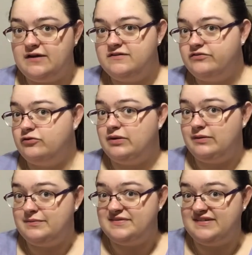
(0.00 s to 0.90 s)
of all my
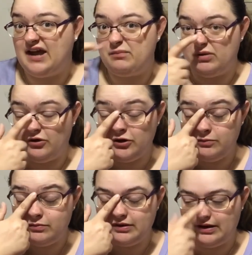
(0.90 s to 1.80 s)
WIPs down
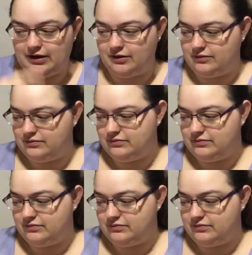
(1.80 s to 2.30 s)
below.